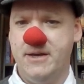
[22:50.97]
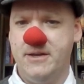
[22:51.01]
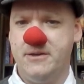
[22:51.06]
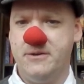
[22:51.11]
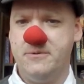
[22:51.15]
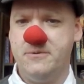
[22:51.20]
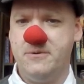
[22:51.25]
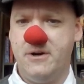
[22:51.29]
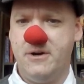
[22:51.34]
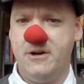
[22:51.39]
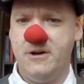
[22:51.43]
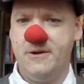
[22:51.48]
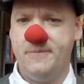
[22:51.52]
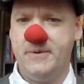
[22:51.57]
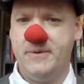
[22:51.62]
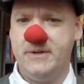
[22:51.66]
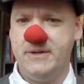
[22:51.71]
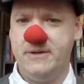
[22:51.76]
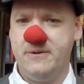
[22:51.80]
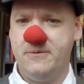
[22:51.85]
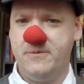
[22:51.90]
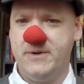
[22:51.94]
You will
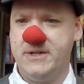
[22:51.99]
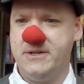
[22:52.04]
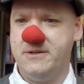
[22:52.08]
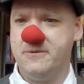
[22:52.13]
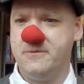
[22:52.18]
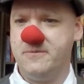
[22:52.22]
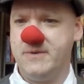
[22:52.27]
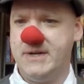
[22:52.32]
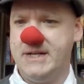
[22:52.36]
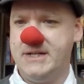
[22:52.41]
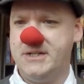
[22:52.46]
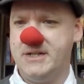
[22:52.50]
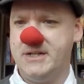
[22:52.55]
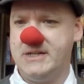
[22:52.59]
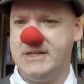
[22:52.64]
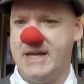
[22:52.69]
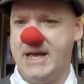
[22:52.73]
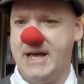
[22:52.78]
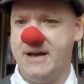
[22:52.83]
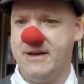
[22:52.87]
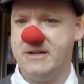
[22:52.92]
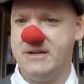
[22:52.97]
open it when you reach a
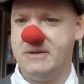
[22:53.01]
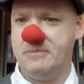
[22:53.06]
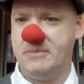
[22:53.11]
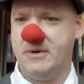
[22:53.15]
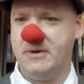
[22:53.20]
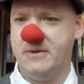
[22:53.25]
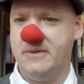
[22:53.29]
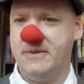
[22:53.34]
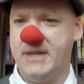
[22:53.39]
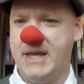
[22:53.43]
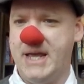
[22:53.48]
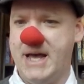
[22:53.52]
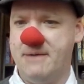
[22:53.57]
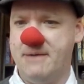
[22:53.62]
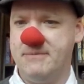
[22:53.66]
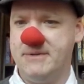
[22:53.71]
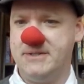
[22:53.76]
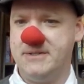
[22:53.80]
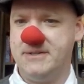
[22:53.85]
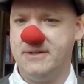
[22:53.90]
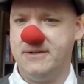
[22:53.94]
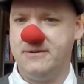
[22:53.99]
town upon the
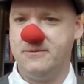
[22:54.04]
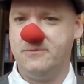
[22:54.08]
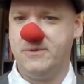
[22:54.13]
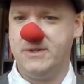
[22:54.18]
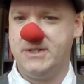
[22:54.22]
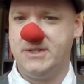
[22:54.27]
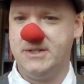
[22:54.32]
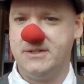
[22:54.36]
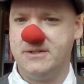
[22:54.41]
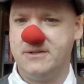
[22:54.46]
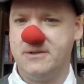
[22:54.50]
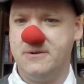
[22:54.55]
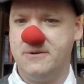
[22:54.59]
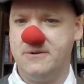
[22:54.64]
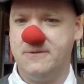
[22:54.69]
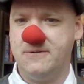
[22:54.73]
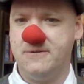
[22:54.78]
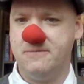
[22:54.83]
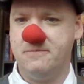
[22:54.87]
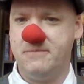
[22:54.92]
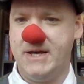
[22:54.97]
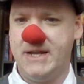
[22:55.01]
Amazon which is
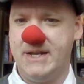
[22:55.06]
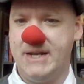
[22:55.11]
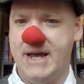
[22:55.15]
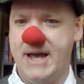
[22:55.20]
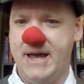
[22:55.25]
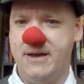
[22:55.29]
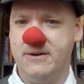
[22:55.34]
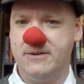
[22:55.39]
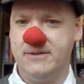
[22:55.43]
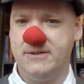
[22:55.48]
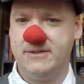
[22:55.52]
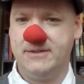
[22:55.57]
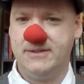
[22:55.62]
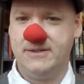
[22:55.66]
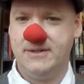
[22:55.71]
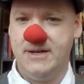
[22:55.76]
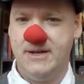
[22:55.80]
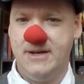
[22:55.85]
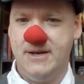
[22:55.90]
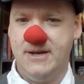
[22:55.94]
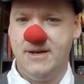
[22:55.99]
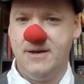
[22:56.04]
called Manaos,
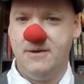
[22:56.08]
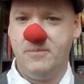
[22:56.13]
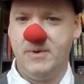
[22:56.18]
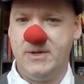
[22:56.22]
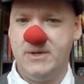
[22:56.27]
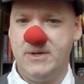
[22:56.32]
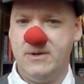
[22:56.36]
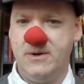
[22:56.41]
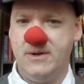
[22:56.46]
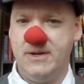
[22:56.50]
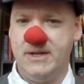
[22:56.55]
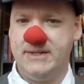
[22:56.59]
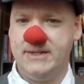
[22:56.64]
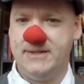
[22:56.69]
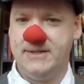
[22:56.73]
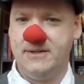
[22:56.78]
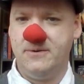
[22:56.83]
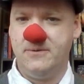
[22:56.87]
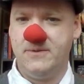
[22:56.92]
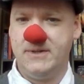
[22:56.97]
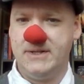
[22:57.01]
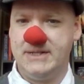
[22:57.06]
but not
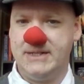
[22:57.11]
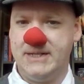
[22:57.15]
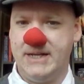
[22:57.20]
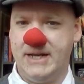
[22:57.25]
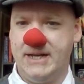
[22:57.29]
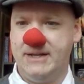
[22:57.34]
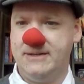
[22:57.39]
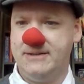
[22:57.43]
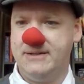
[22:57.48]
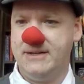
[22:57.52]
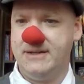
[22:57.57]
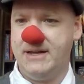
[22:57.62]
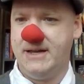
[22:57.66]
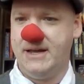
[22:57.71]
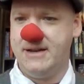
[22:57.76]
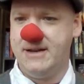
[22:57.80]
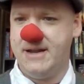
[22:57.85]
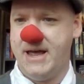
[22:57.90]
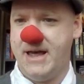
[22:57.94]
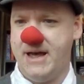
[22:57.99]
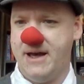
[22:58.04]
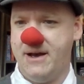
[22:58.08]
until the date
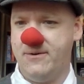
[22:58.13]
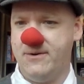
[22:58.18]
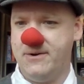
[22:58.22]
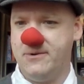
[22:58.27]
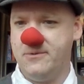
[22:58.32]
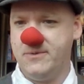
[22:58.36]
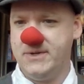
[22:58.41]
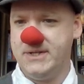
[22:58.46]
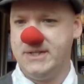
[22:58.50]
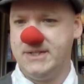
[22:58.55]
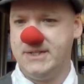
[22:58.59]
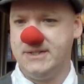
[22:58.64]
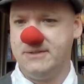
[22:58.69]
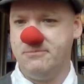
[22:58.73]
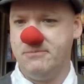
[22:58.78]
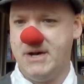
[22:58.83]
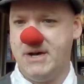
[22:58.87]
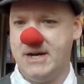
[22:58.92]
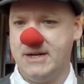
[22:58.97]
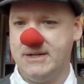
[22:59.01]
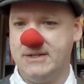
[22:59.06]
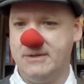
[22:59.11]
and hour which is
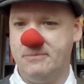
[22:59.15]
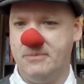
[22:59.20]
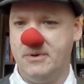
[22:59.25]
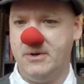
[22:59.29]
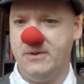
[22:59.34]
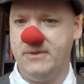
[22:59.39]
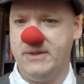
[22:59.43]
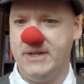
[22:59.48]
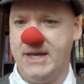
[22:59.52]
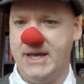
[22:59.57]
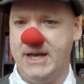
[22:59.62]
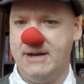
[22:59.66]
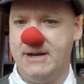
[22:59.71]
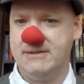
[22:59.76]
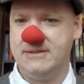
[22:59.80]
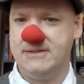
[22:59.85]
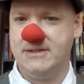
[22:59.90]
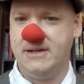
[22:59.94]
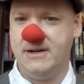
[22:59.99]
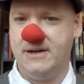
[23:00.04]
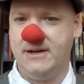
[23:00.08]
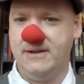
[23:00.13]
marked upon the
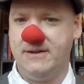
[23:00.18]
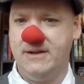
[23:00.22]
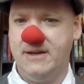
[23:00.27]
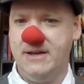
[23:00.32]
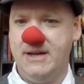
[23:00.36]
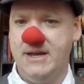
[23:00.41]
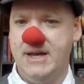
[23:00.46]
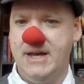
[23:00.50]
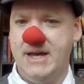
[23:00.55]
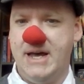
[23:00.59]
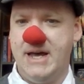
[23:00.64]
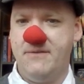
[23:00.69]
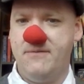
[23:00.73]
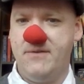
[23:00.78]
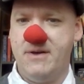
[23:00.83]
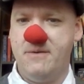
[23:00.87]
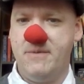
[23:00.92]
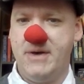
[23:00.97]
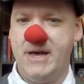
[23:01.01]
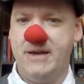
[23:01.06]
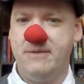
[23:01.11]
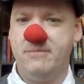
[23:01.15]
outside. Have
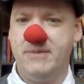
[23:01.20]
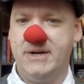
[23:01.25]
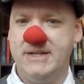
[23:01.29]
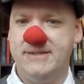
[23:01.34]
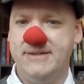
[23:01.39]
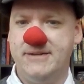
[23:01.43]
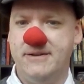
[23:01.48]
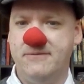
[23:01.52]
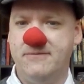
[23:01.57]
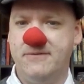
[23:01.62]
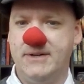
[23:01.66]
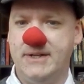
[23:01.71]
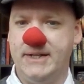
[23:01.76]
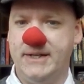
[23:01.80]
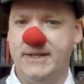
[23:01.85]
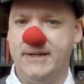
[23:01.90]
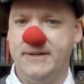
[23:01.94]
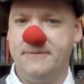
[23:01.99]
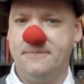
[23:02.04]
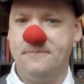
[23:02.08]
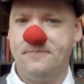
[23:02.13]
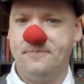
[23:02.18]
I made myself
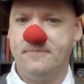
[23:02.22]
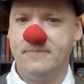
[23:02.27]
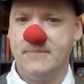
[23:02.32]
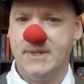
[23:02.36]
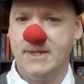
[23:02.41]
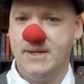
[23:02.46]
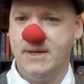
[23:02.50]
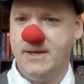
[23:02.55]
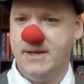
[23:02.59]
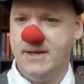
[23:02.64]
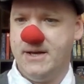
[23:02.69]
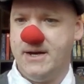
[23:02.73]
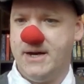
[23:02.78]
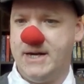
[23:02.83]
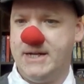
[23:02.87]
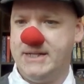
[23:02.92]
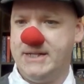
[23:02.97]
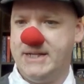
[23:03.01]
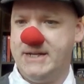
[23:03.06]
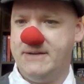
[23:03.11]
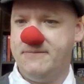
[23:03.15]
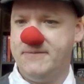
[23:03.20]
clear? I
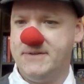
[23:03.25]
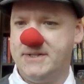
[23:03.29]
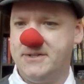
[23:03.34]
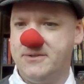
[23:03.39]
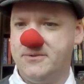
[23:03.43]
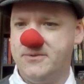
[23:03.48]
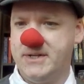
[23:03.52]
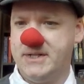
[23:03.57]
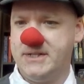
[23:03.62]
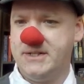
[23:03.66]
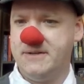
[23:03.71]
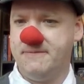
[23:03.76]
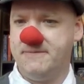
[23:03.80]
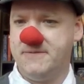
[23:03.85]
leave the strict